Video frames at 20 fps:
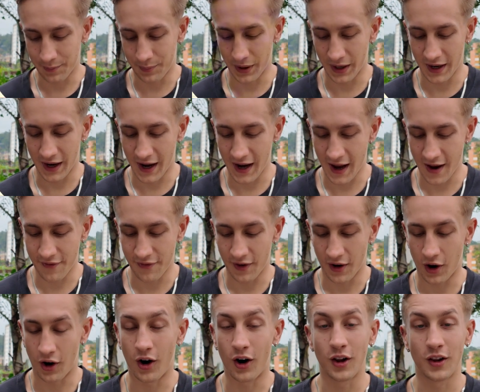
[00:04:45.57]
but I have
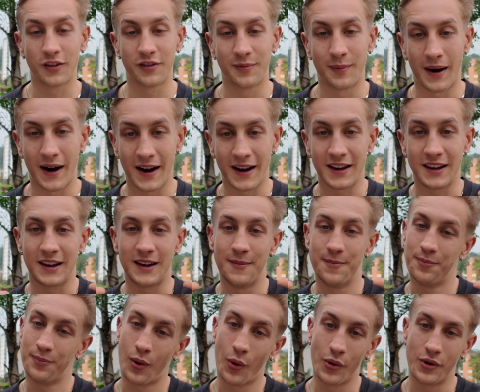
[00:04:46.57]
all of my
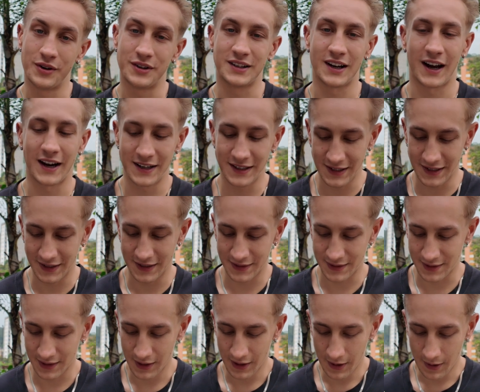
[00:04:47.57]
important
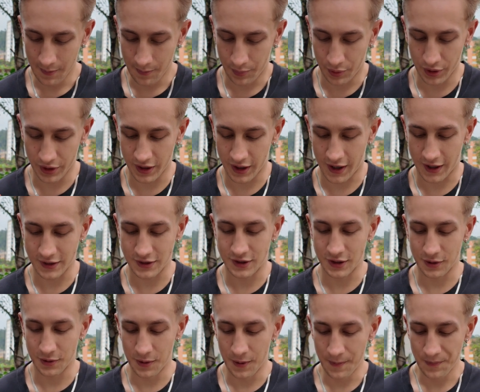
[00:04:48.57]
ideas put
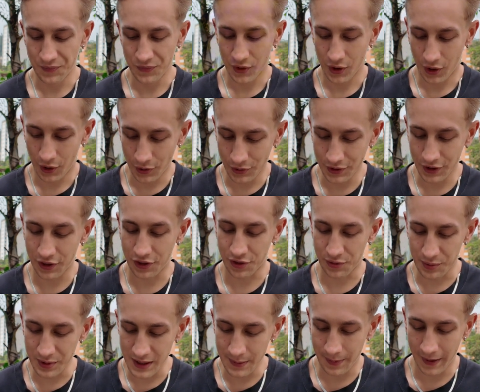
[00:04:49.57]
onto only
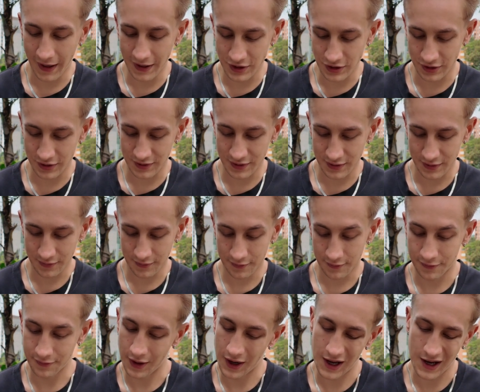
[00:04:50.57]
three pages,
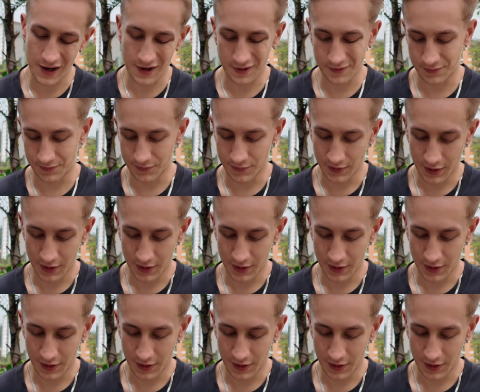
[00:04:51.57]
uh,